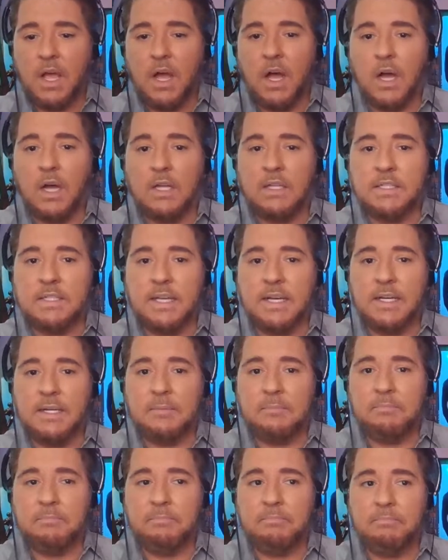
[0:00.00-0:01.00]
on
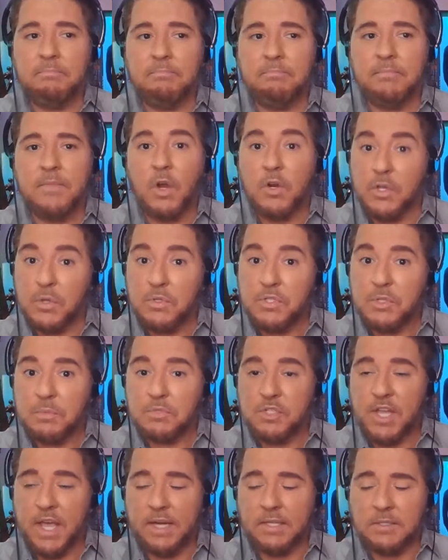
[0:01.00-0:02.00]
um, our
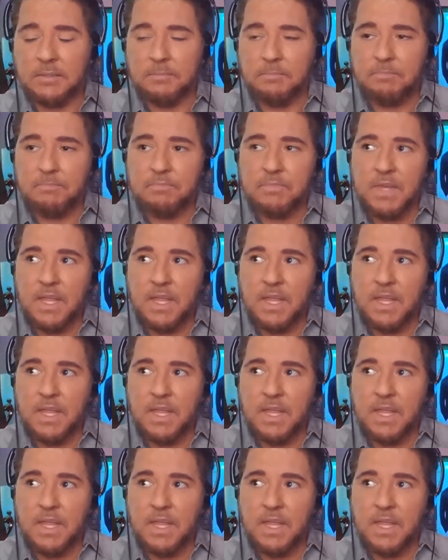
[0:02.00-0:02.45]
YouTube channel.